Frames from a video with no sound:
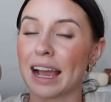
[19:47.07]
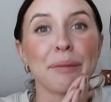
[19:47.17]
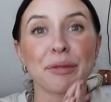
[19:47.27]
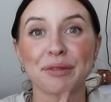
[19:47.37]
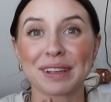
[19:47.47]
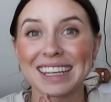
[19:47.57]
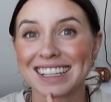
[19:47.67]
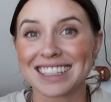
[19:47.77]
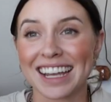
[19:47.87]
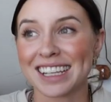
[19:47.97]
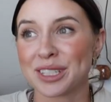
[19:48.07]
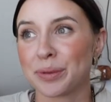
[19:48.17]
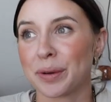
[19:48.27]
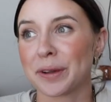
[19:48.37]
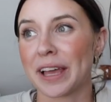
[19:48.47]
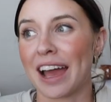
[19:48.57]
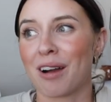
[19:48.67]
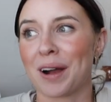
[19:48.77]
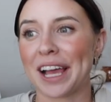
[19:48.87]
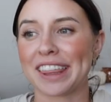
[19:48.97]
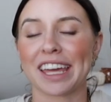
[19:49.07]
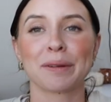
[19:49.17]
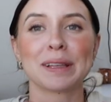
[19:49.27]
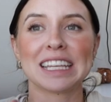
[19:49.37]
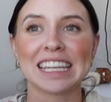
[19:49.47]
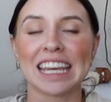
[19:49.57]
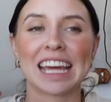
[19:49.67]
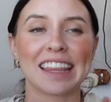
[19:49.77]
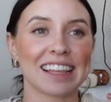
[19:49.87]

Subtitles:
I'm really excited to work out. I think I really need it.